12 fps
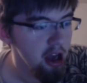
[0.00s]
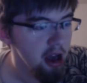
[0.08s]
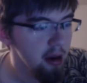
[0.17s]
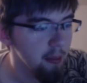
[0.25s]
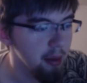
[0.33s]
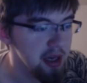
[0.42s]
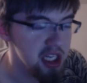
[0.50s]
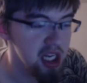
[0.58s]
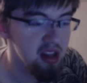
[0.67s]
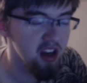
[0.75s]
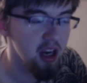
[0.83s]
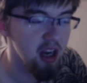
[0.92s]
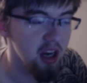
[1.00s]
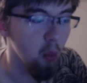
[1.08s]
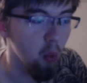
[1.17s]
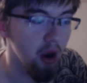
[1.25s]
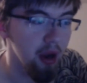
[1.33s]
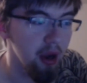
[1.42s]
But she's on number
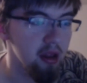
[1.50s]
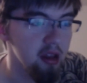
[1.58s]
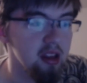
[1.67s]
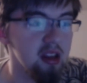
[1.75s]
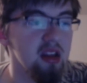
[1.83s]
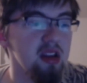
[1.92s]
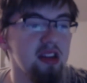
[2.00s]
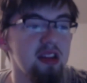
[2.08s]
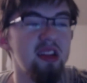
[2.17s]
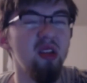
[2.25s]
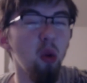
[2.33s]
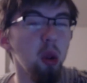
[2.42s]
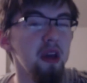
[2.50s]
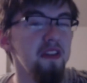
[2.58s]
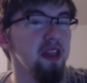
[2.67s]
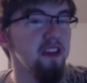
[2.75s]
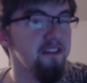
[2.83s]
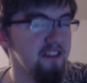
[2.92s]
1 solely for
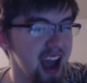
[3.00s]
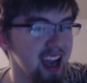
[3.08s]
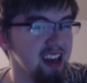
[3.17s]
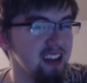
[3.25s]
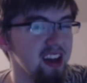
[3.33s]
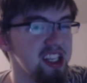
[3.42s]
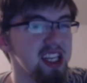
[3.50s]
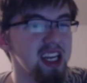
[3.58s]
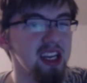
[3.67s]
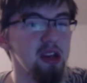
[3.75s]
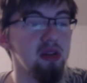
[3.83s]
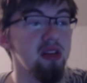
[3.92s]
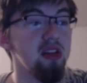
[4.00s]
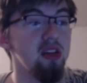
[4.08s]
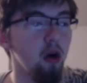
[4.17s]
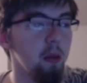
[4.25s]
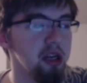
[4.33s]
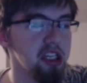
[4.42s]
the fact that she can do
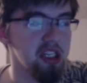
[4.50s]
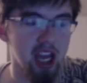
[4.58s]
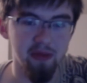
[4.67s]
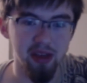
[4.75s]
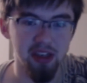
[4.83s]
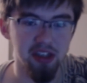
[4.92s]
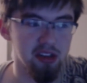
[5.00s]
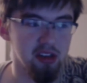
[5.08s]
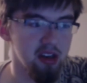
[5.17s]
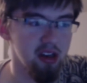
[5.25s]
so much damage.